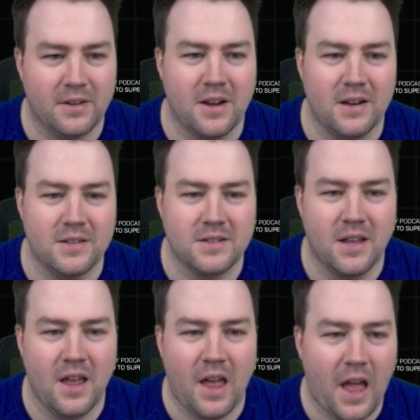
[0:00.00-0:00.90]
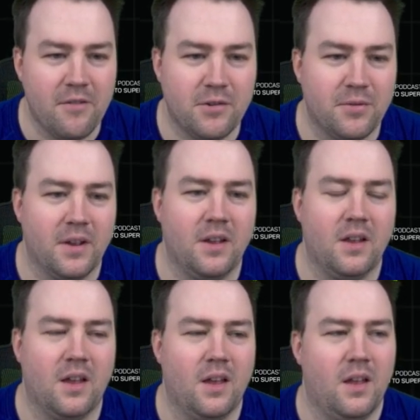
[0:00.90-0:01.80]
there is
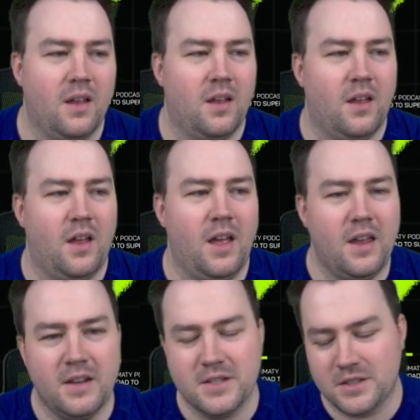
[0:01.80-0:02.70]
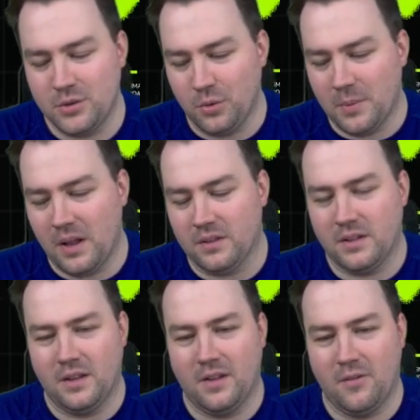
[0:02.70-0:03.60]
everything in his tool belt
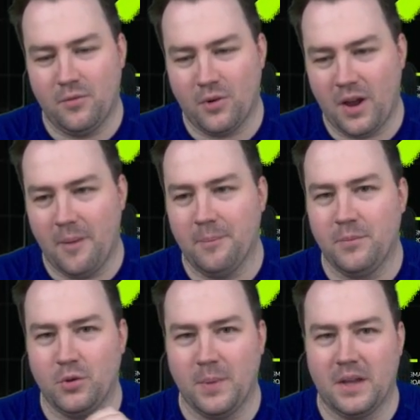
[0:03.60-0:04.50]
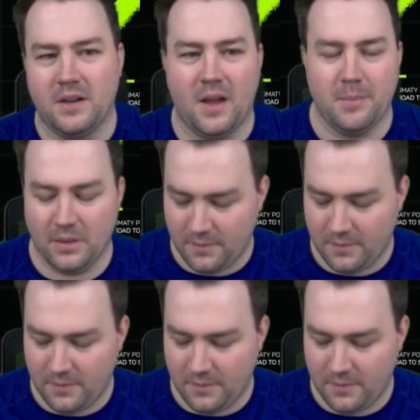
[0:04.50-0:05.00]
for him to make it happen.